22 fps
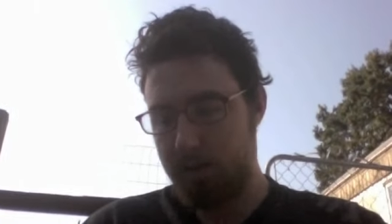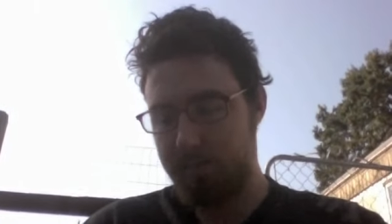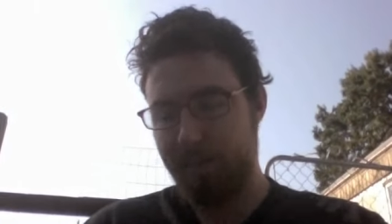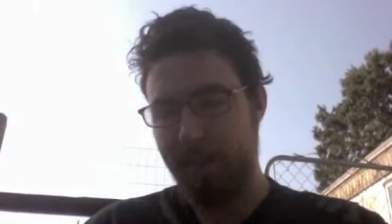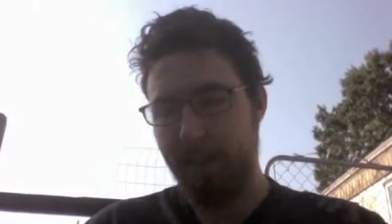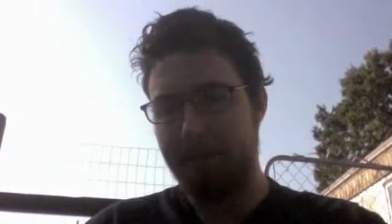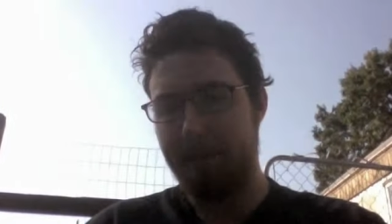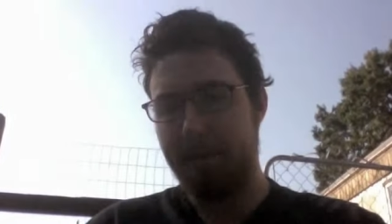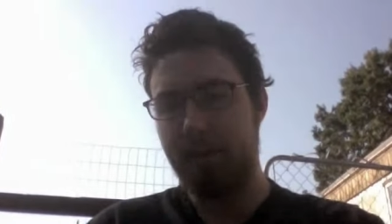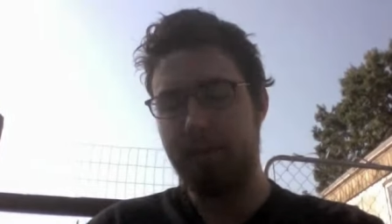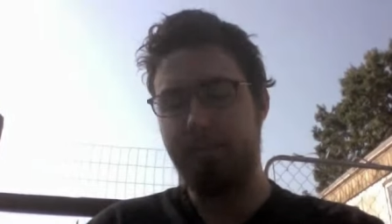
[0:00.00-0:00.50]

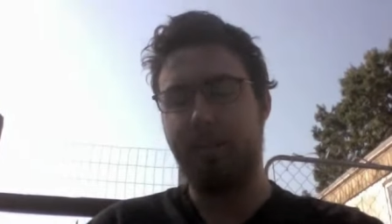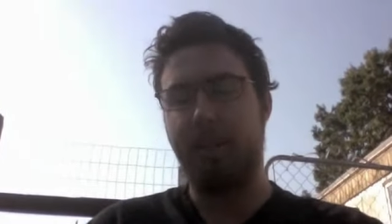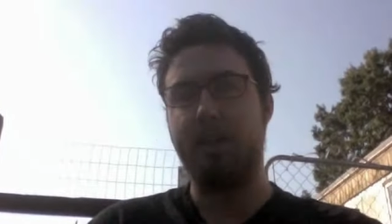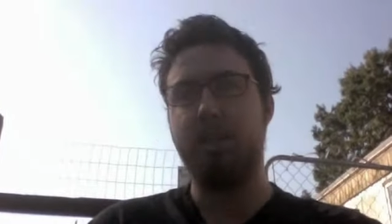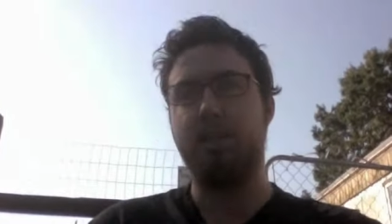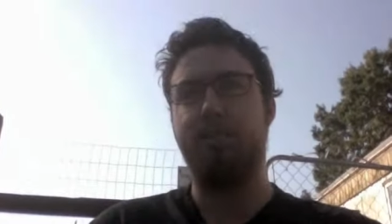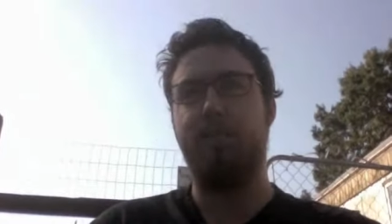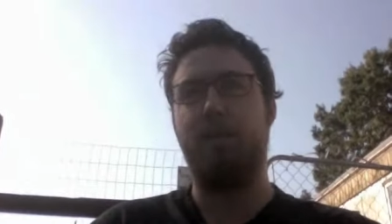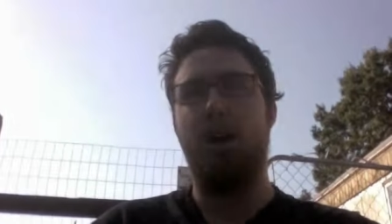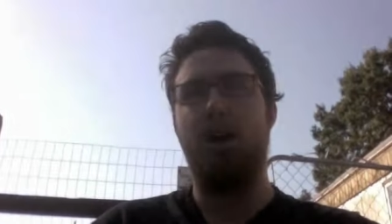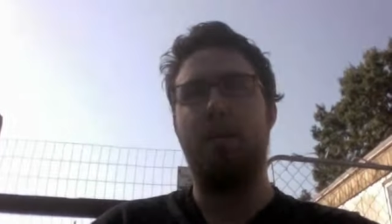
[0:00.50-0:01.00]
Black Manta
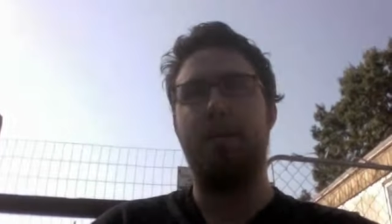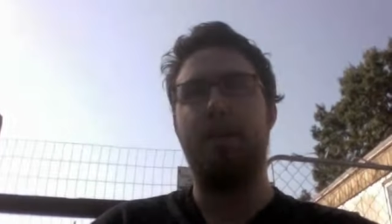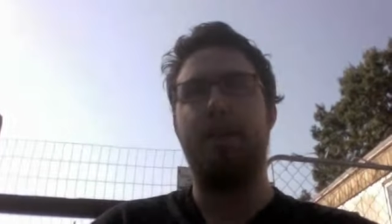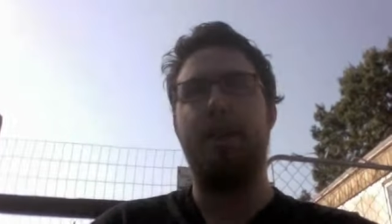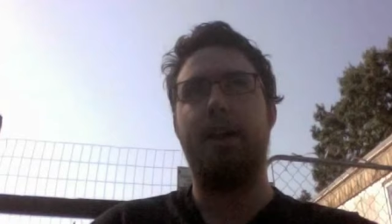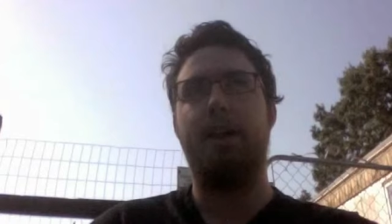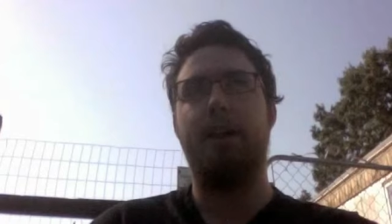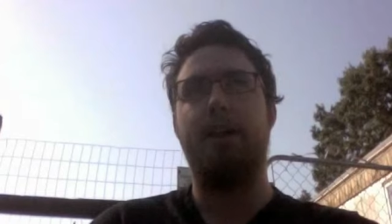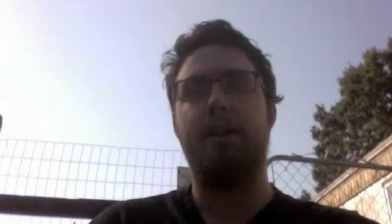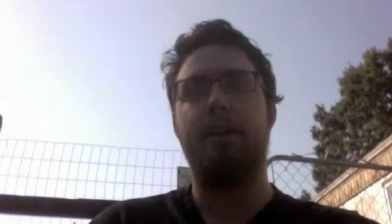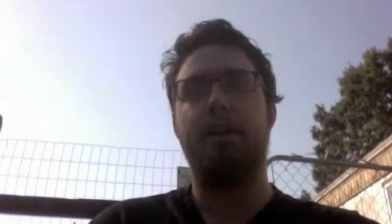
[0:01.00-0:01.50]
plans a bomb in
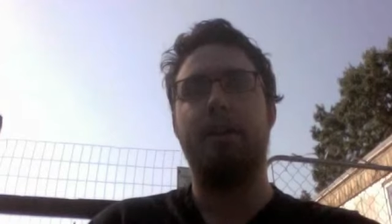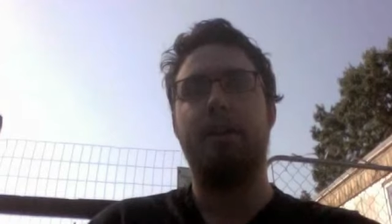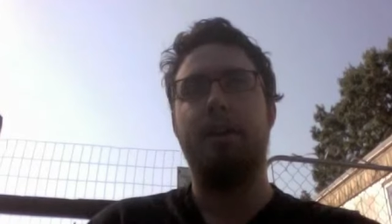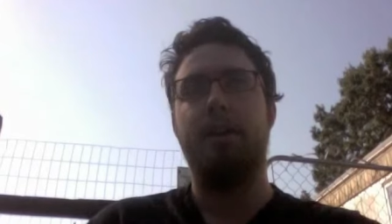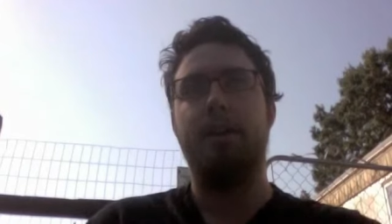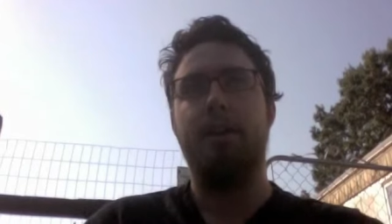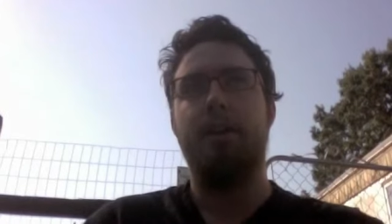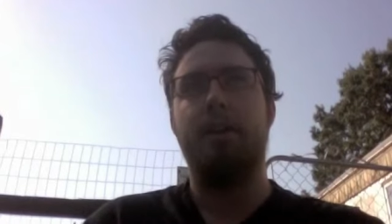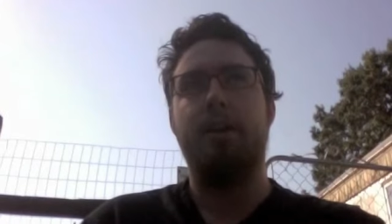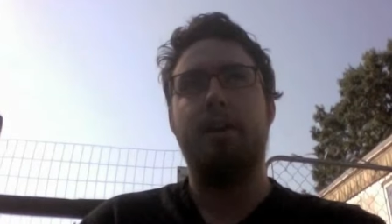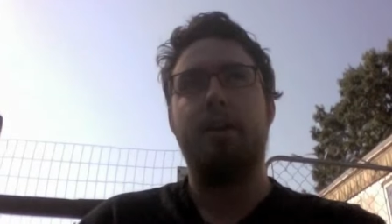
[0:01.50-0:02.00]
there,
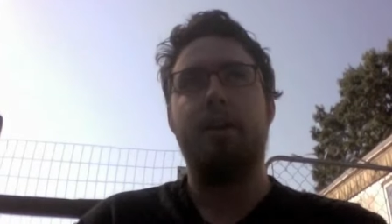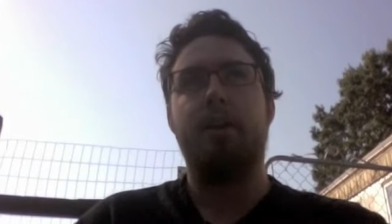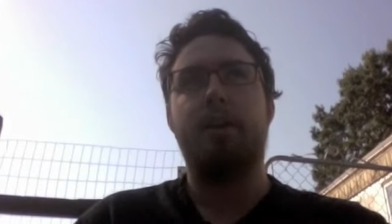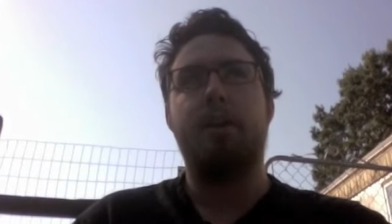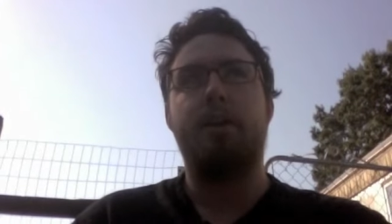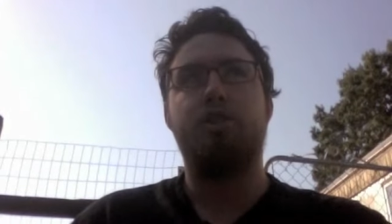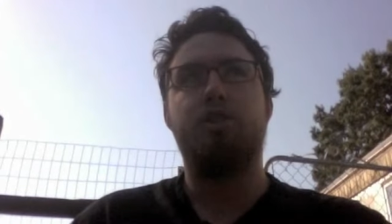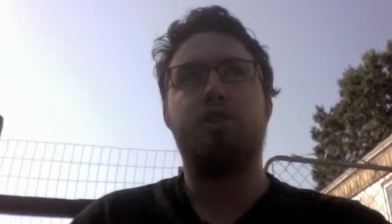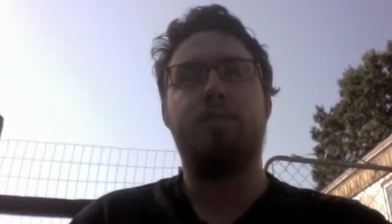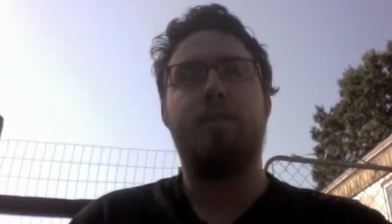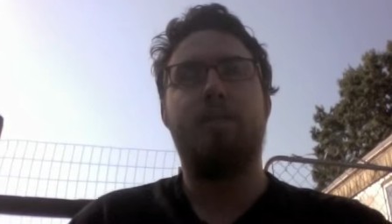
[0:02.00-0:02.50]

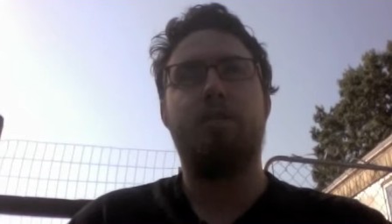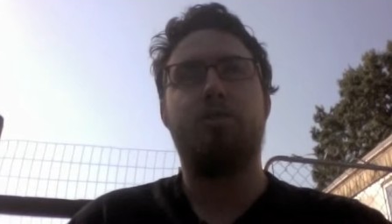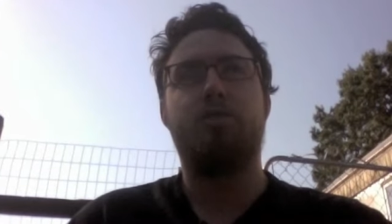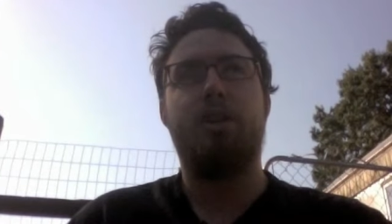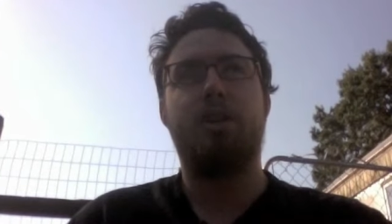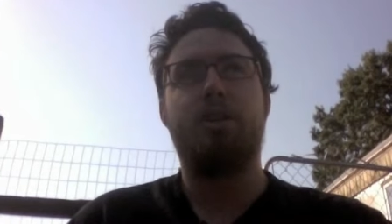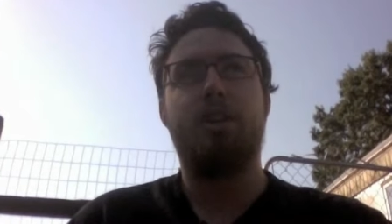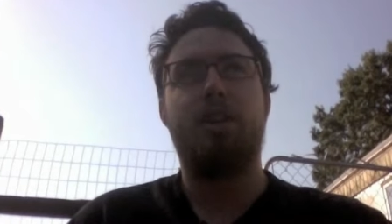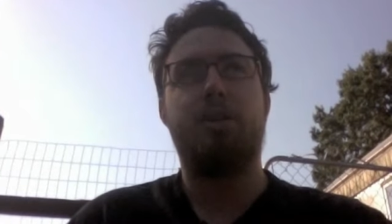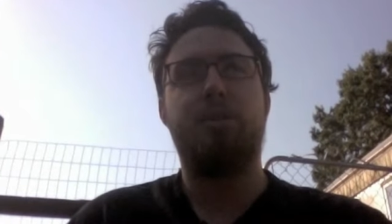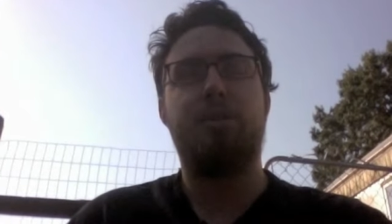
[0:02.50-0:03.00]
and Superman
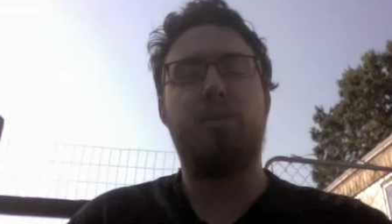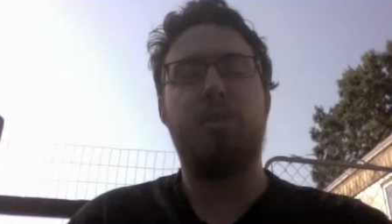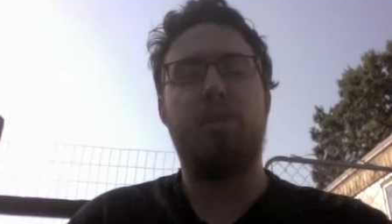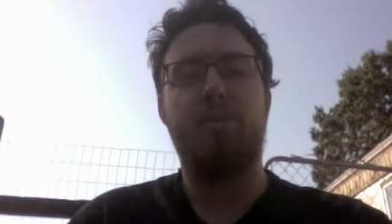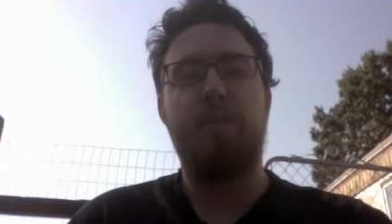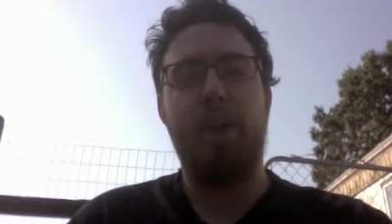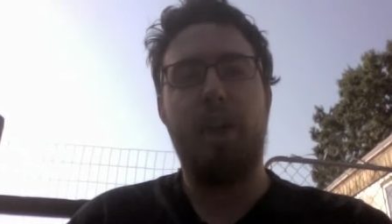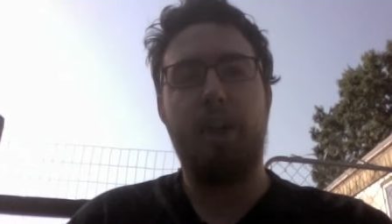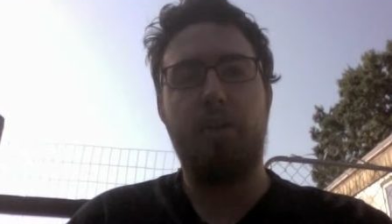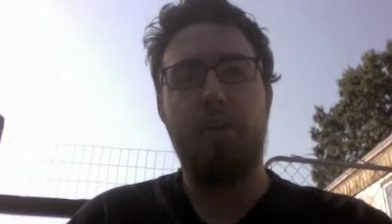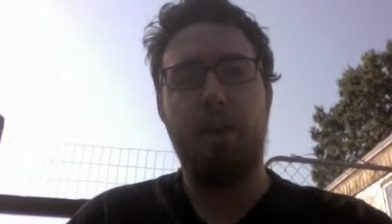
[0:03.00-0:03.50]
tries to get them to
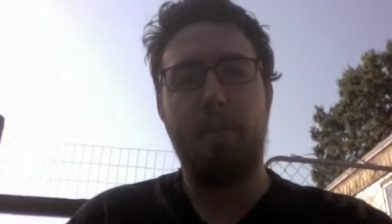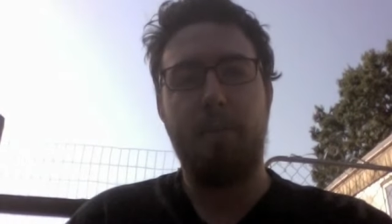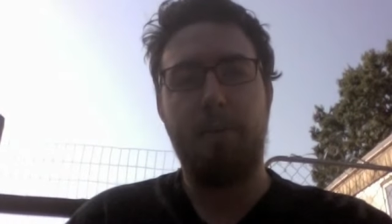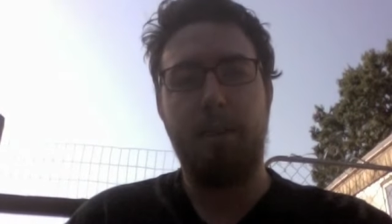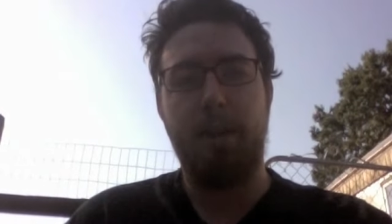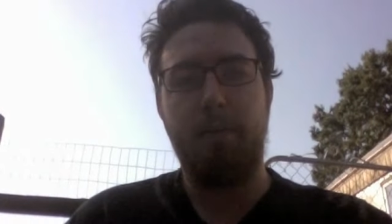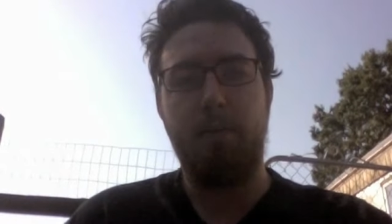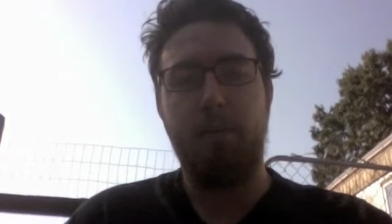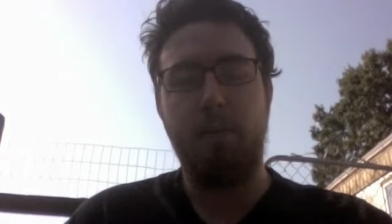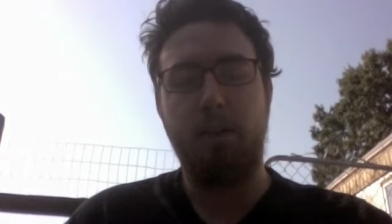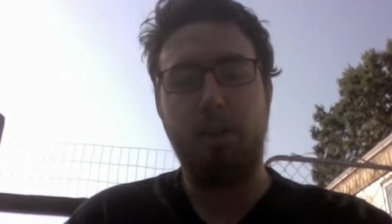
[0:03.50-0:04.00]
evacuate, but
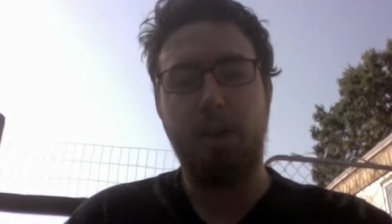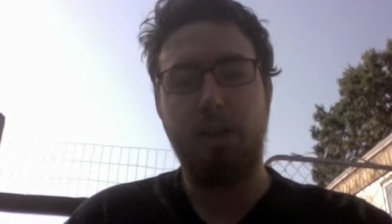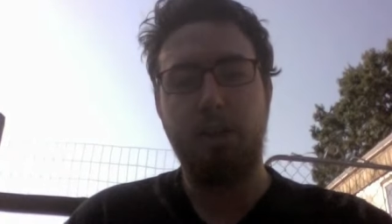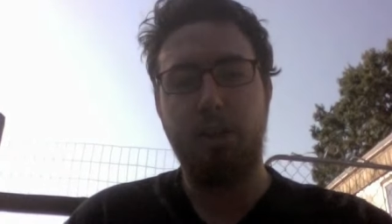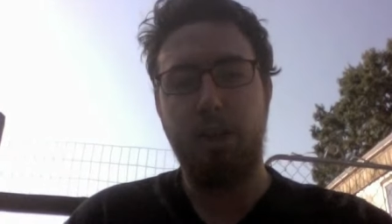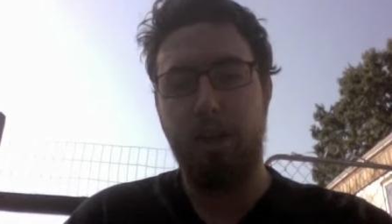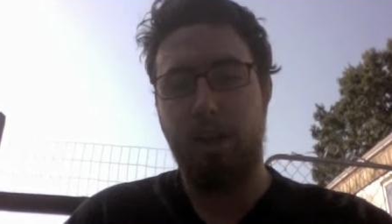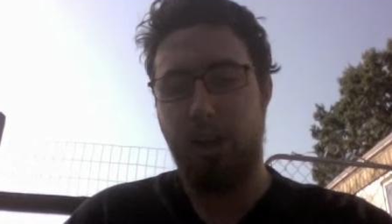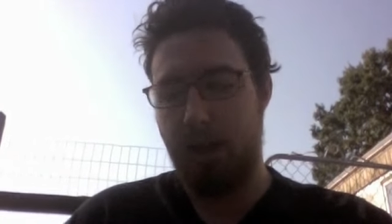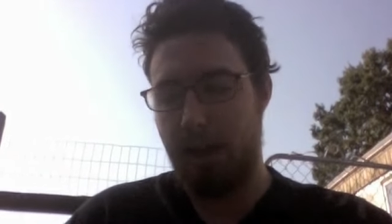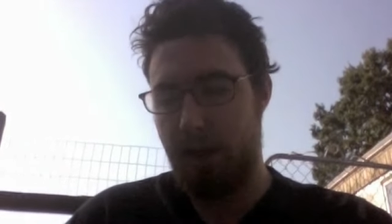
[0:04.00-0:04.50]
they won't
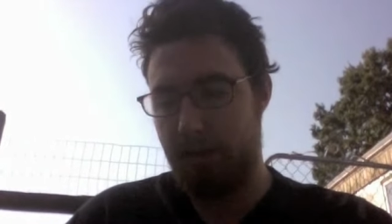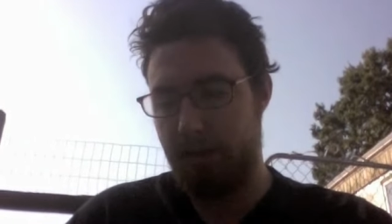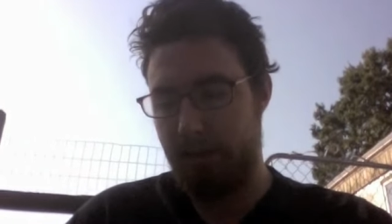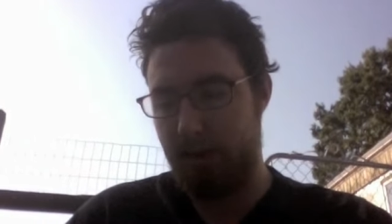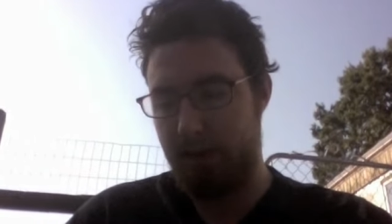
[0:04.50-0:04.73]
listen to him,